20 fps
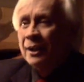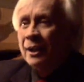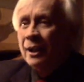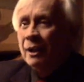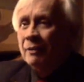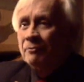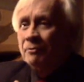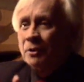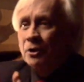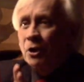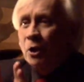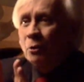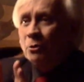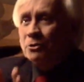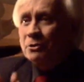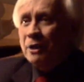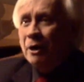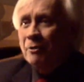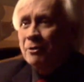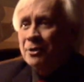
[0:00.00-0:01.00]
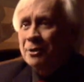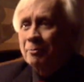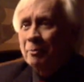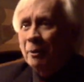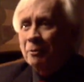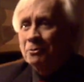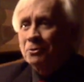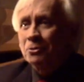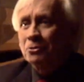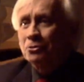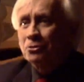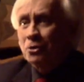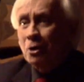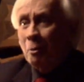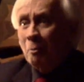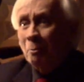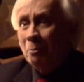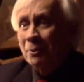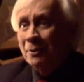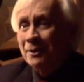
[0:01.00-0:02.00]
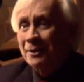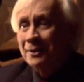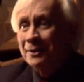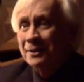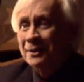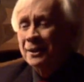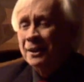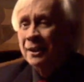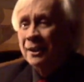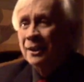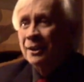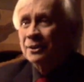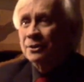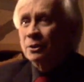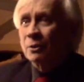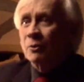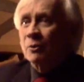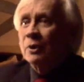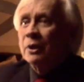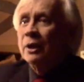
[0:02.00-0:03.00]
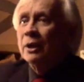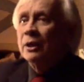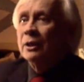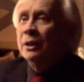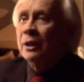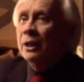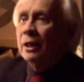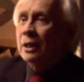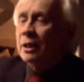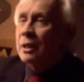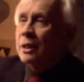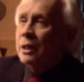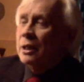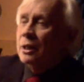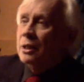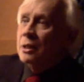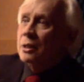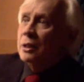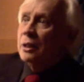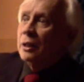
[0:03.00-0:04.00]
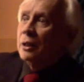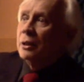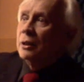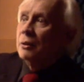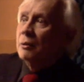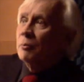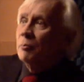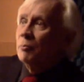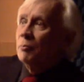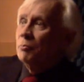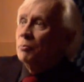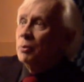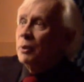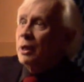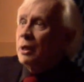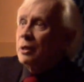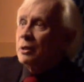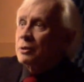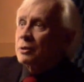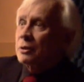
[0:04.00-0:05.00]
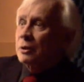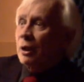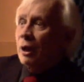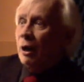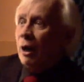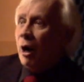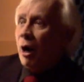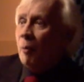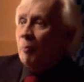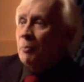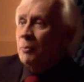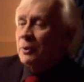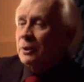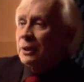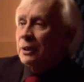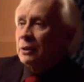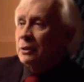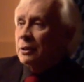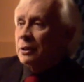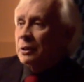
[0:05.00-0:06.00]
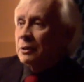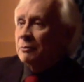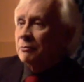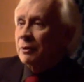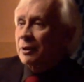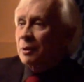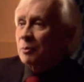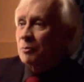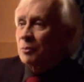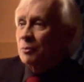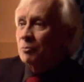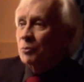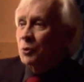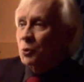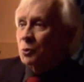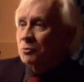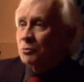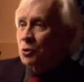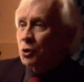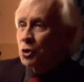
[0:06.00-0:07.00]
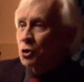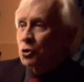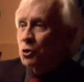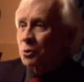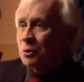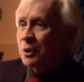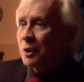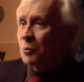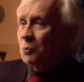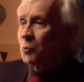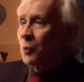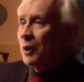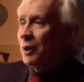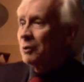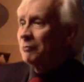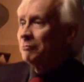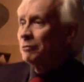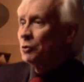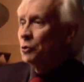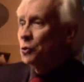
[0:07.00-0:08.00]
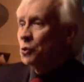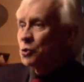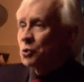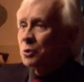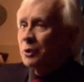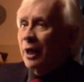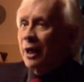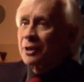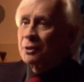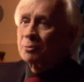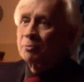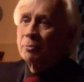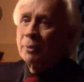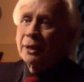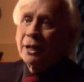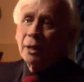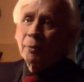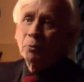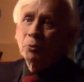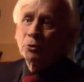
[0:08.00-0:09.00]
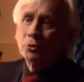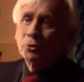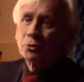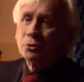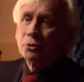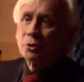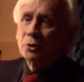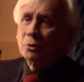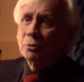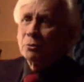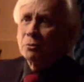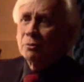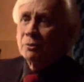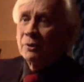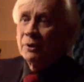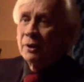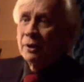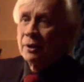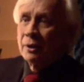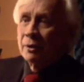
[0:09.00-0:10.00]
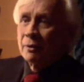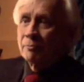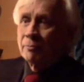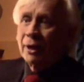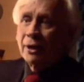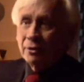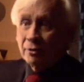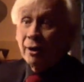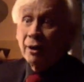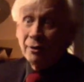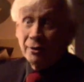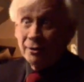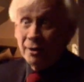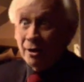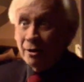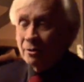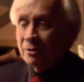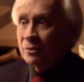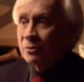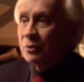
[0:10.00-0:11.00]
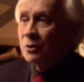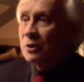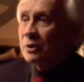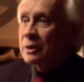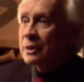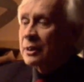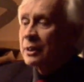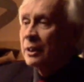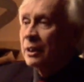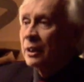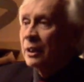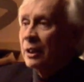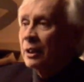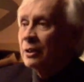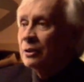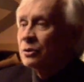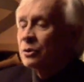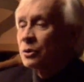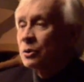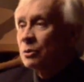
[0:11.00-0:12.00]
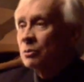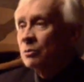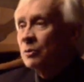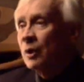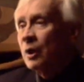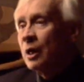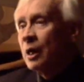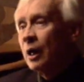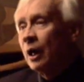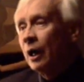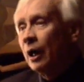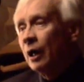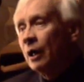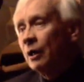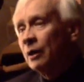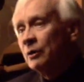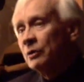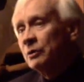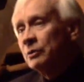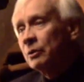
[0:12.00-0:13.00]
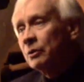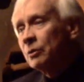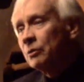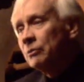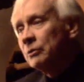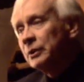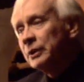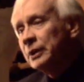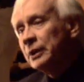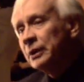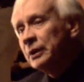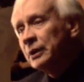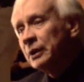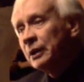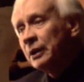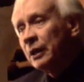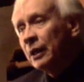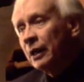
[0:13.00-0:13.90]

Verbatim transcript: If it goes down, it's about to jump. So it brings up the very beautiful issue that what evolution has been able to do, by trial and error, of course, is to not only